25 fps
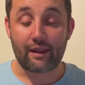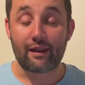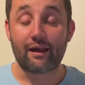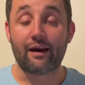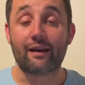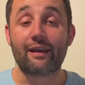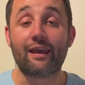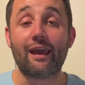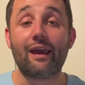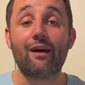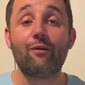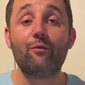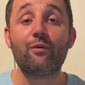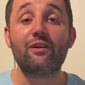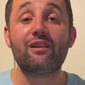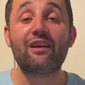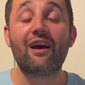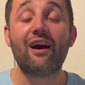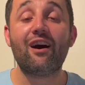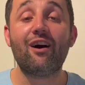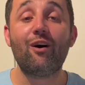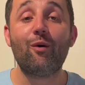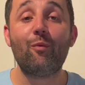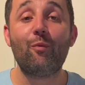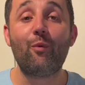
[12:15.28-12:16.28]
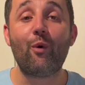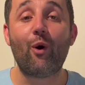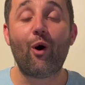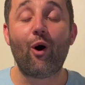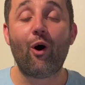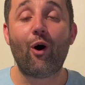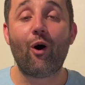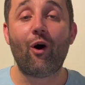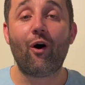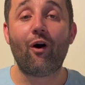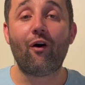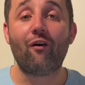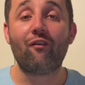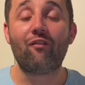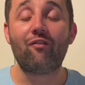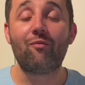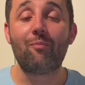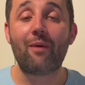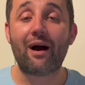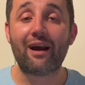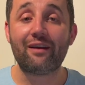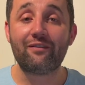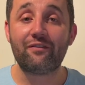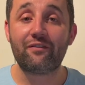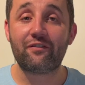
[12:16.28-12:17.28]
again, with help of
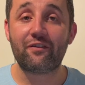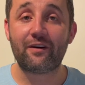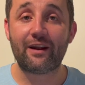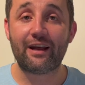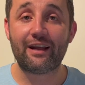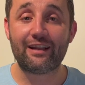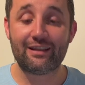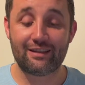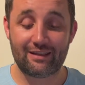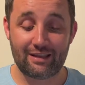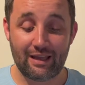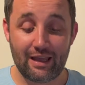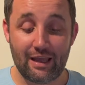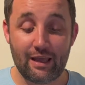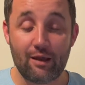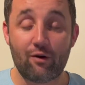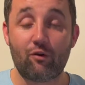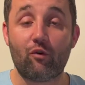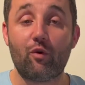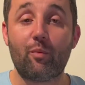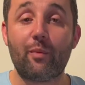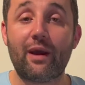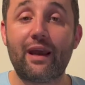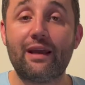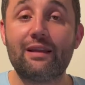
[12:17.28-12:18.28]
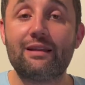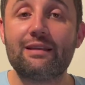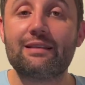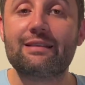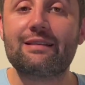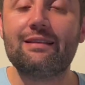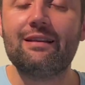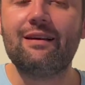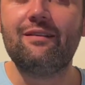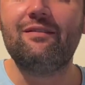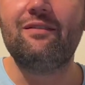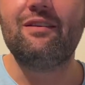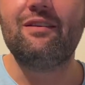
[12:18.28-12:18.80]
my friend, we made this lovely